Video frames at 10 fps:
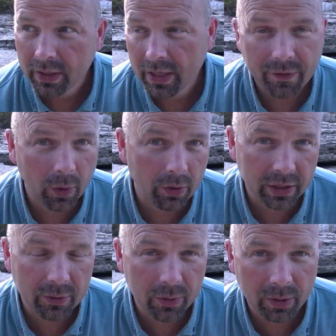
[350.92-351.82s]
If you already
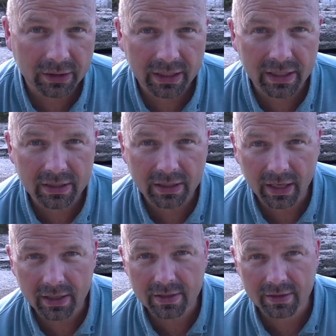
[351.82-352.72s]
know what the A T
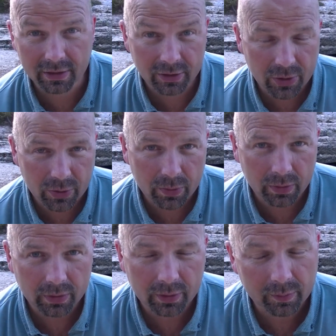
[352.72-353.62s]
X can do,
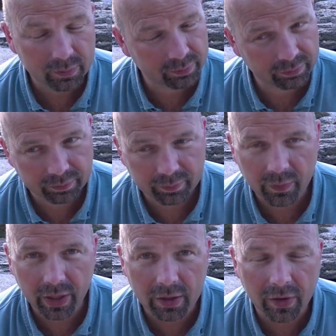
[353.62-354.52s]

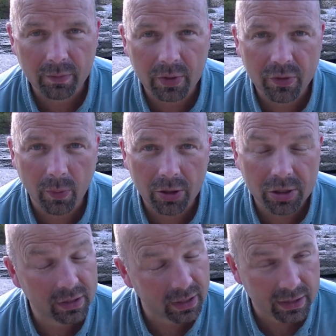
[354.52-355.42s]
thank you very much for
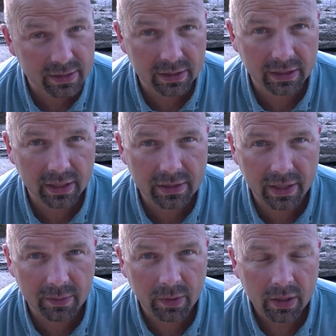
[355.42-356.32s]
watching. I'll see you next
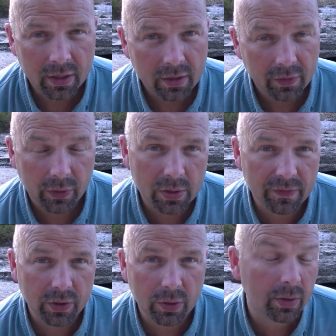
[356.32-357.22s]
time. For those of
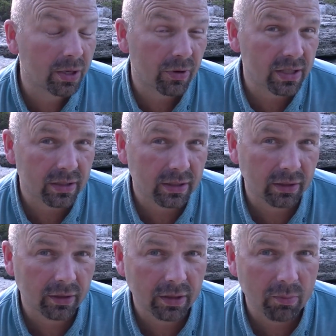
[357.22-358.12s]
you who are interested in
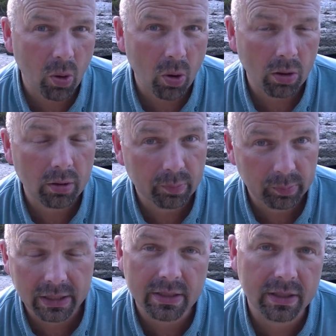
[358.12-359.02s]
learning more,
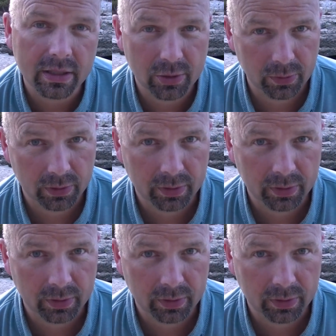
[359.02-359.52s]
please stay tuned.